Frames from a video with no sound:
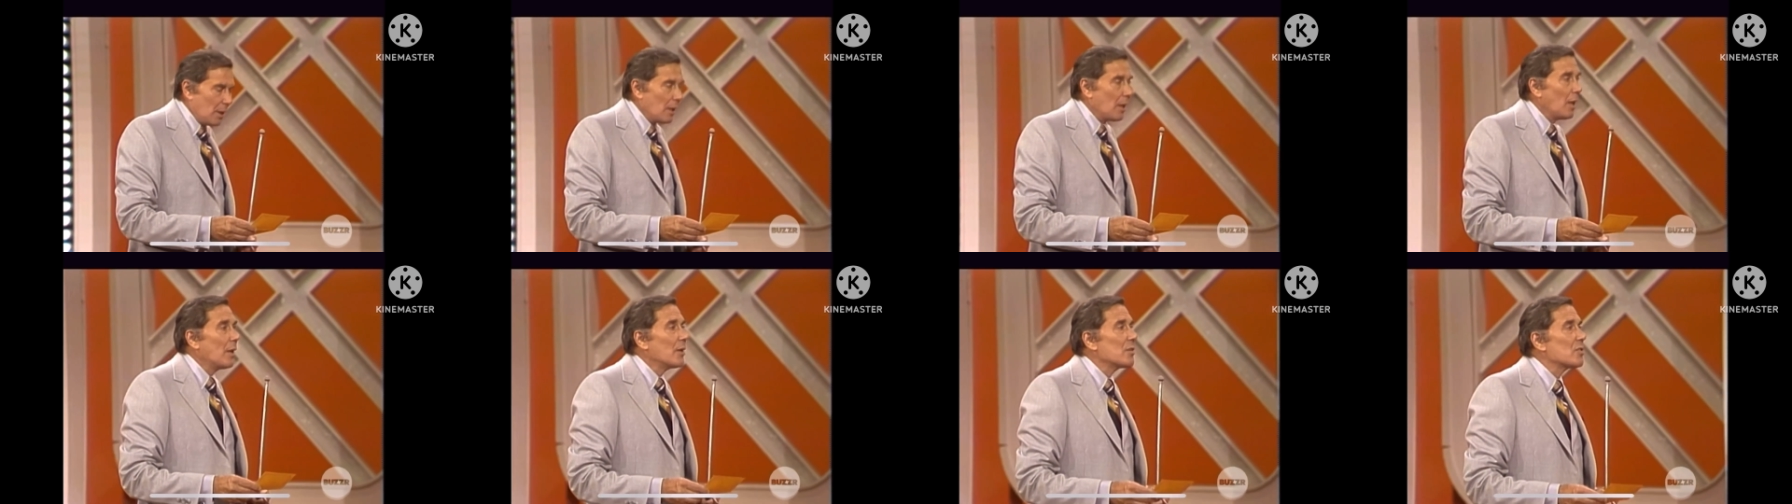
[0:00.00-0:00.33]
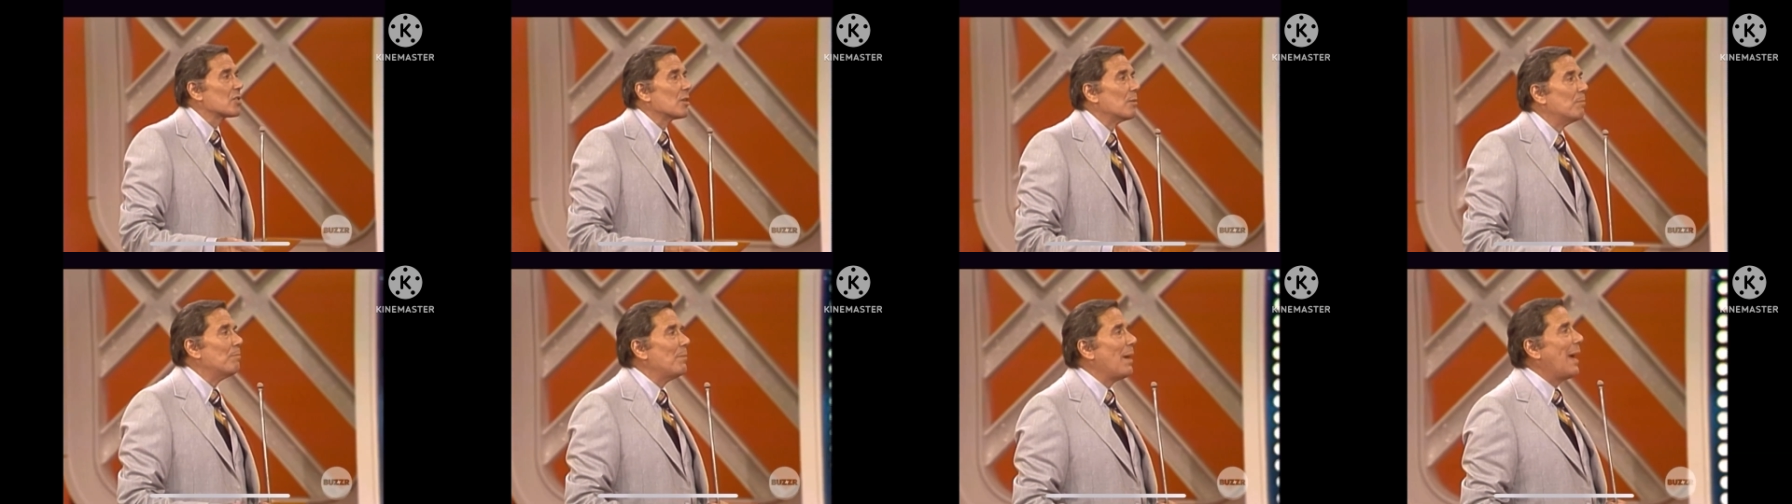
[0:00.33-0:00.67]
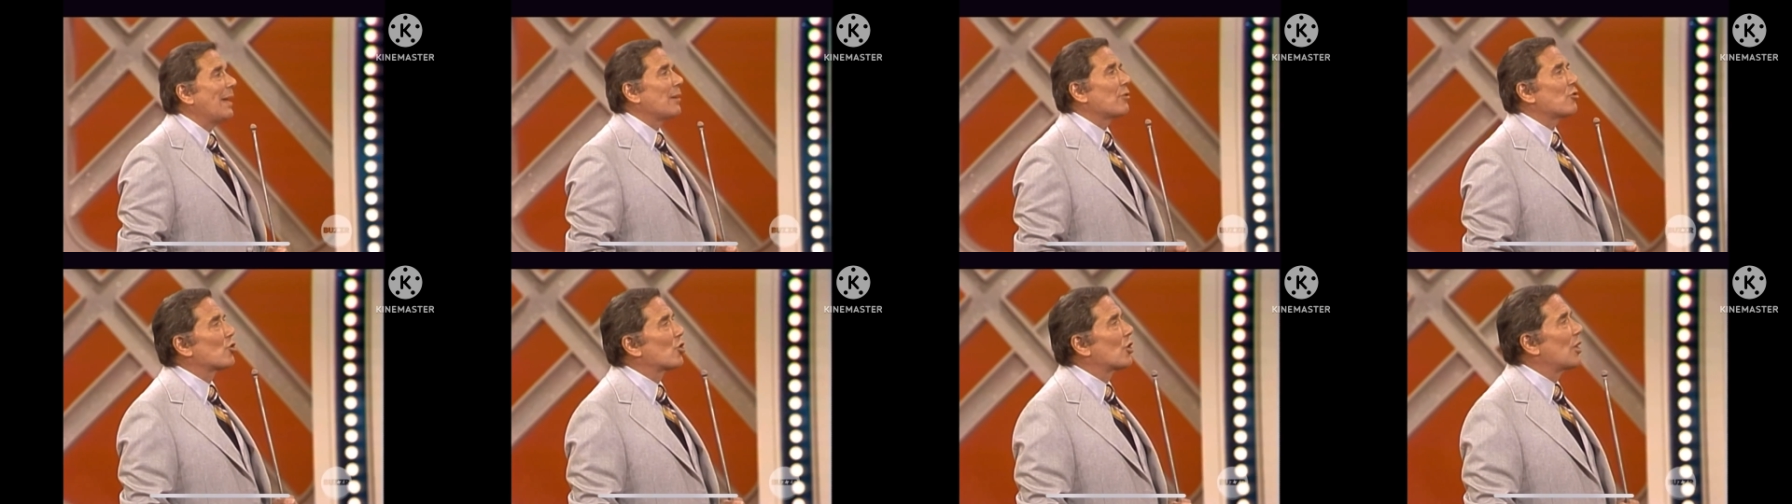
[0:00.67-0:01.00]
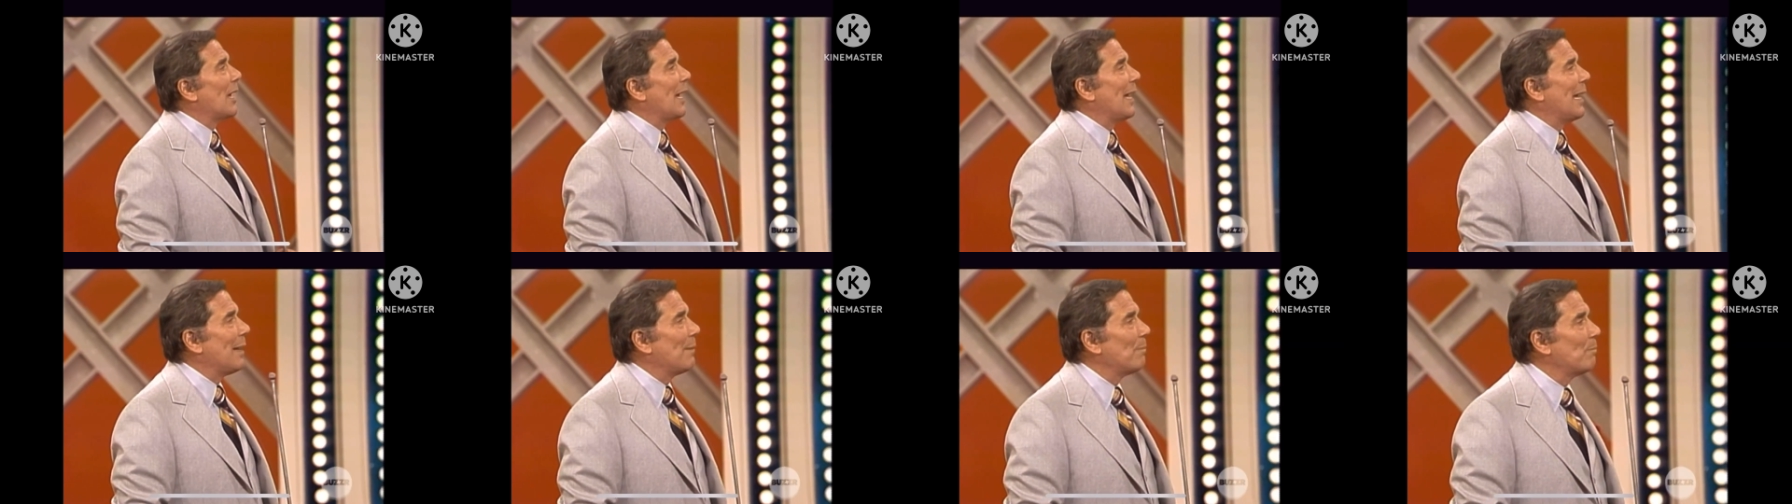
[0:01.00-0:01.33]
It's a match
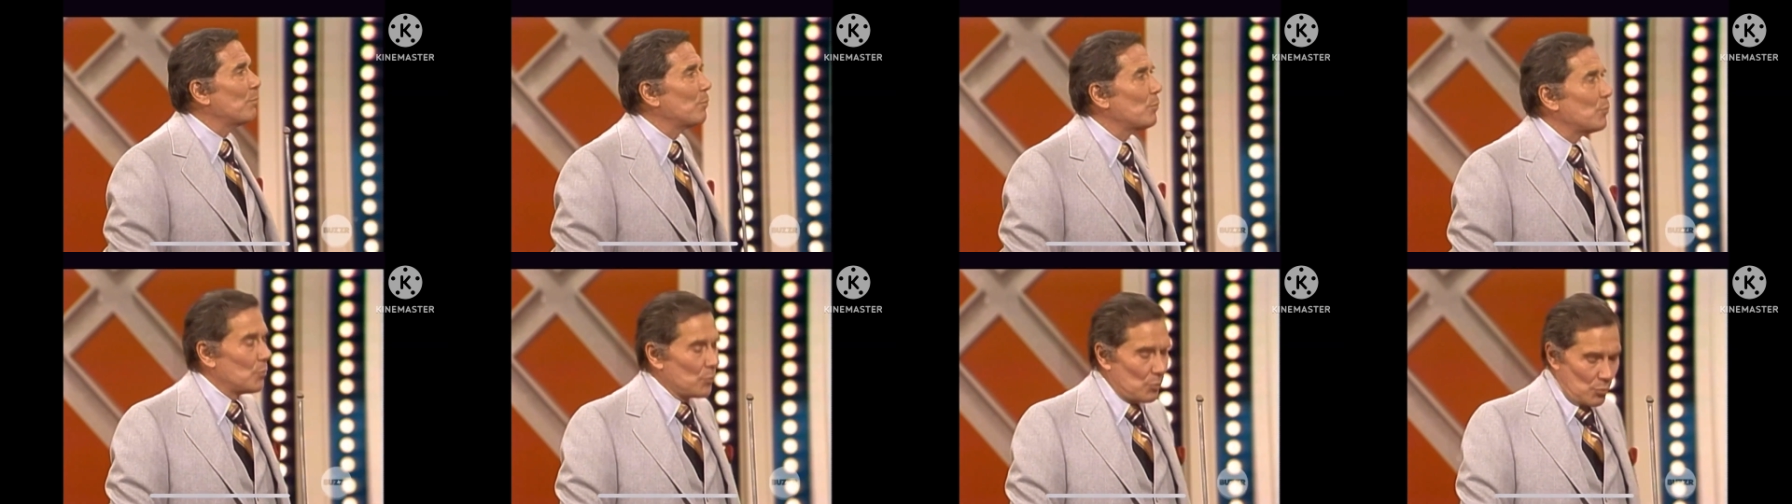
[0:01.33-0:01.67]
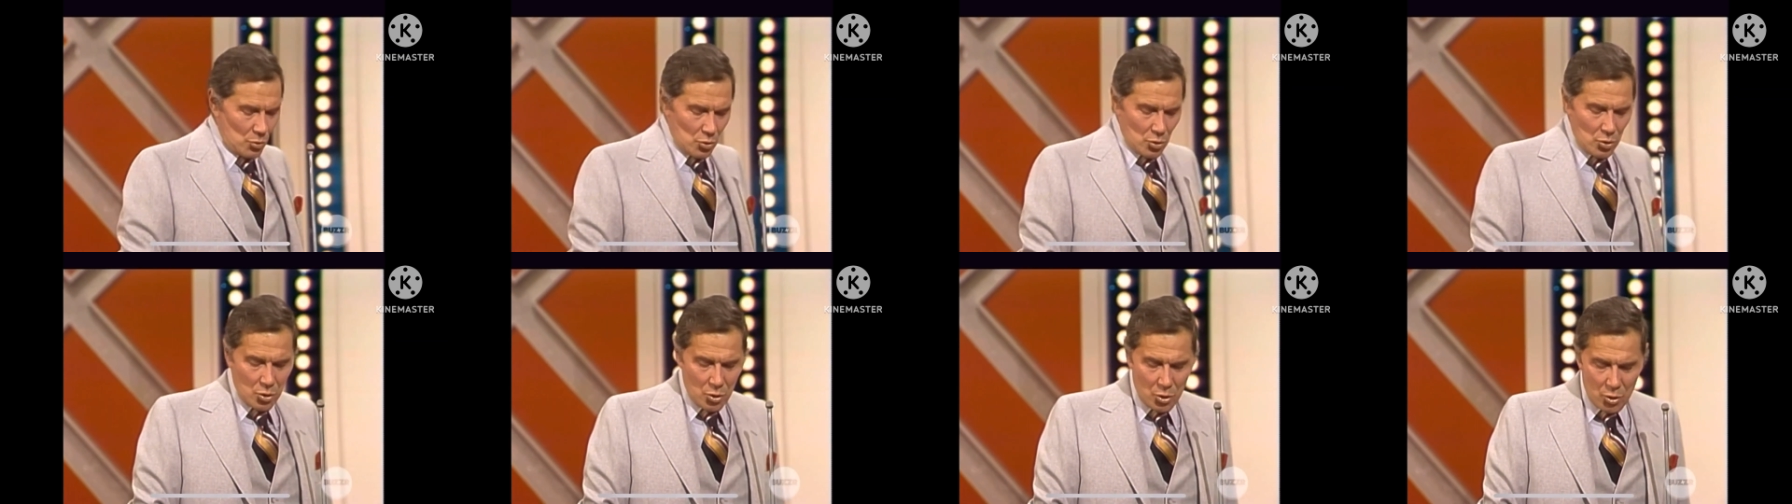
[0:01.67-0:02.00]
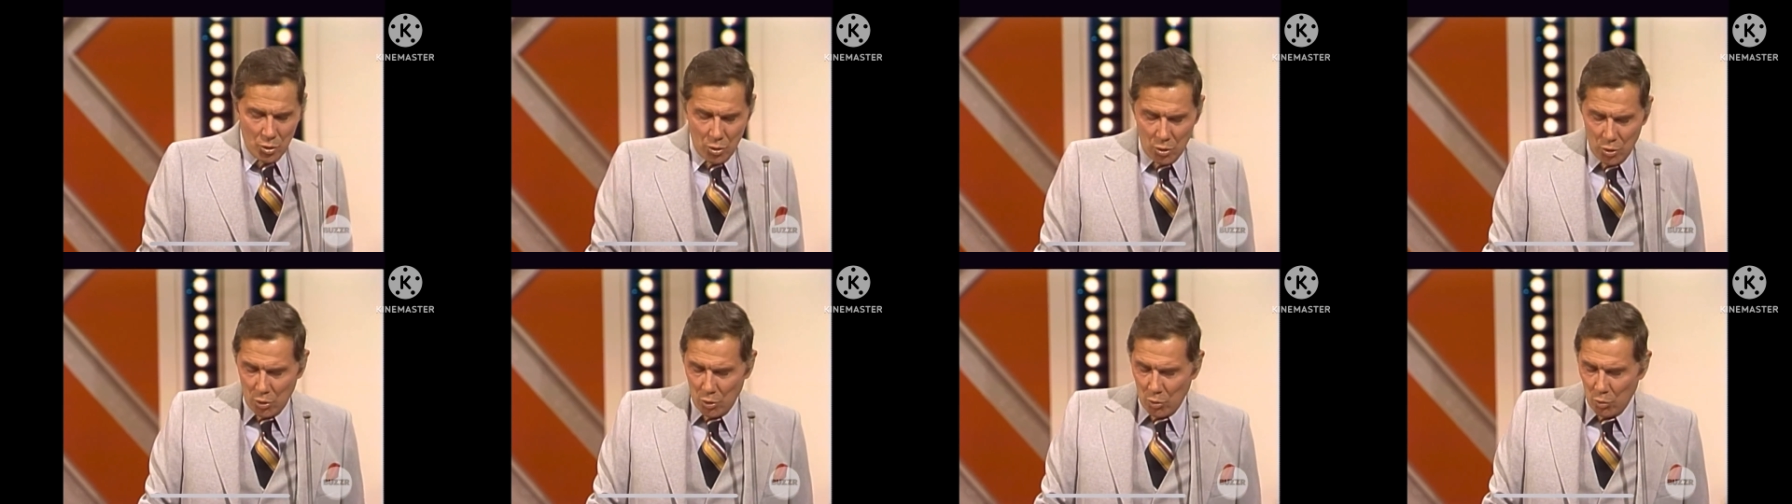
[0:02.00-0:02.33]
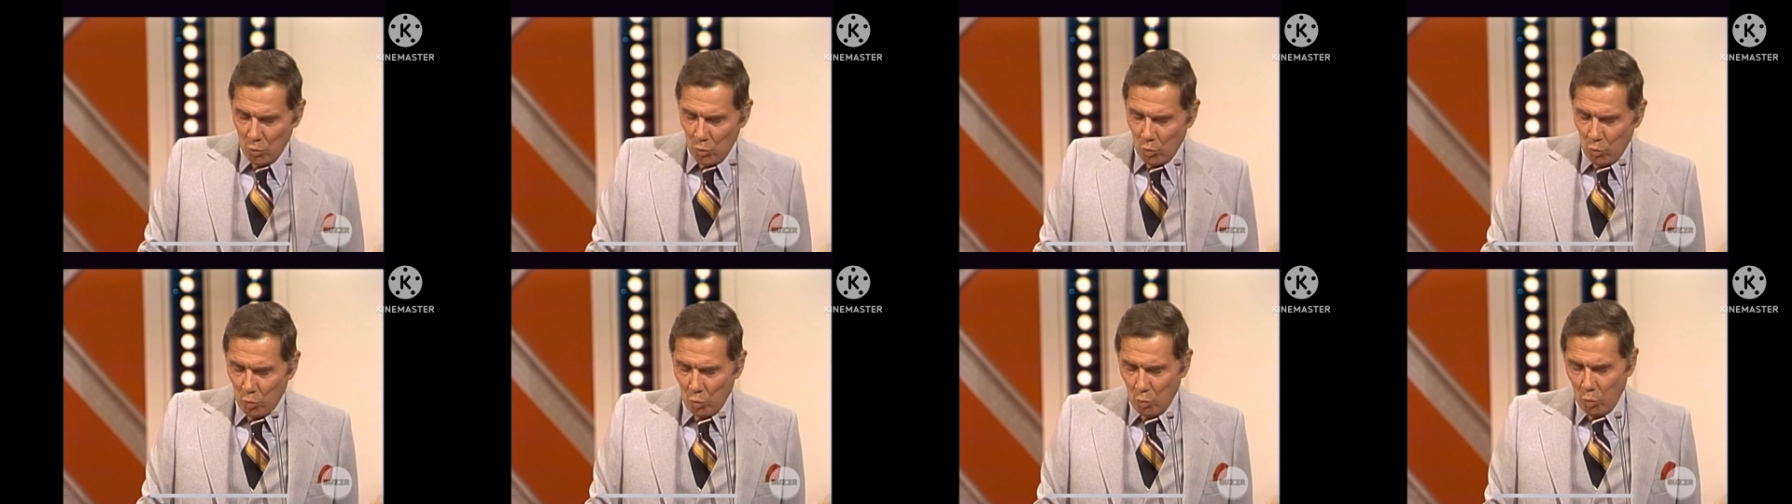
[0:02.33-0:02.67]
game.
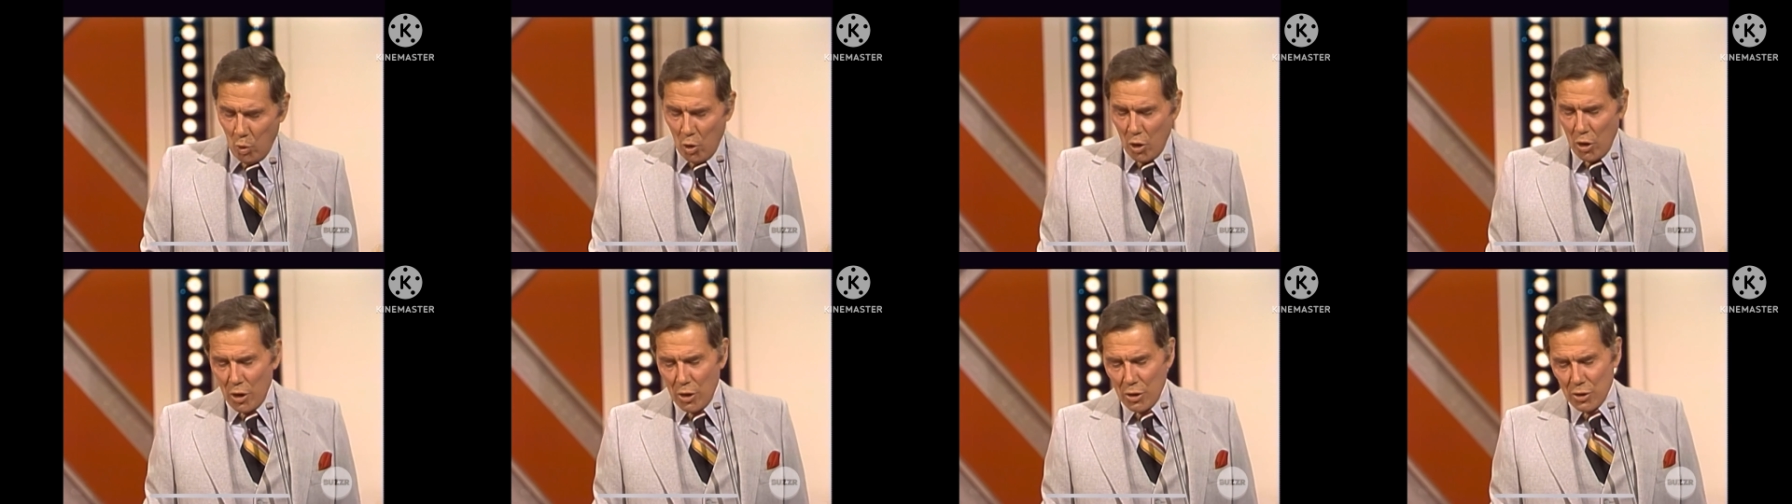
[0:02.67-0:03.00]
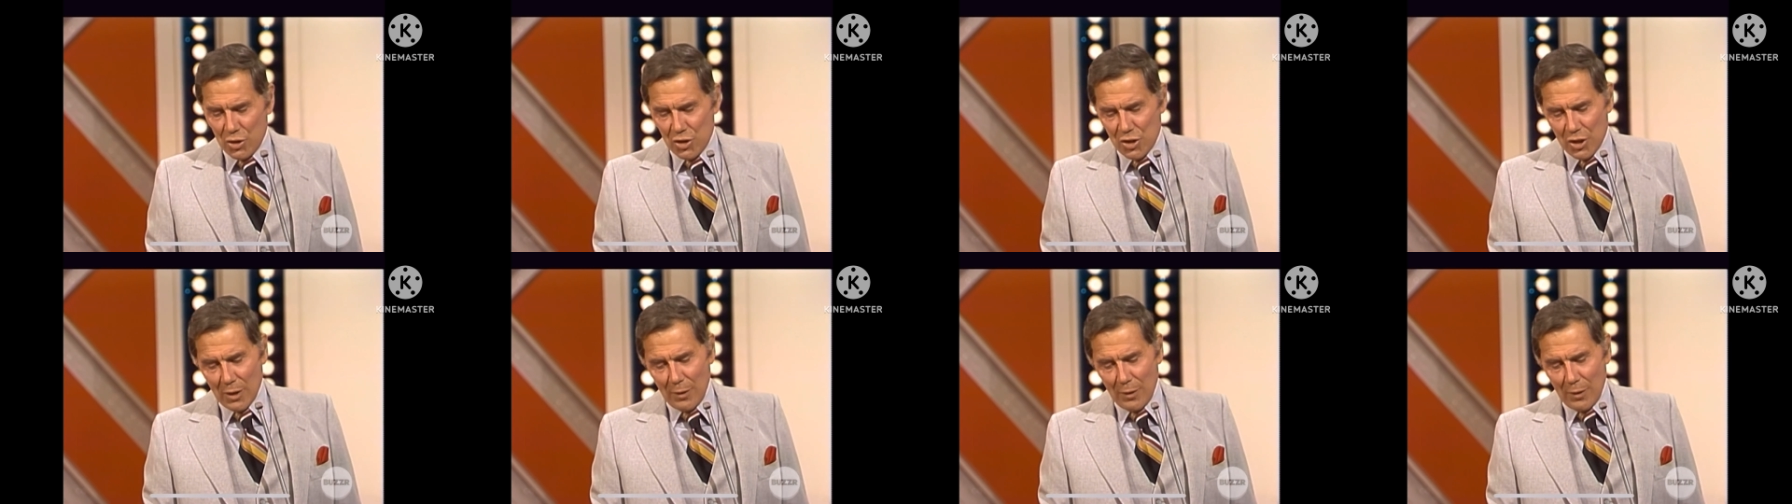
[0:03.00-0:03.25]
Words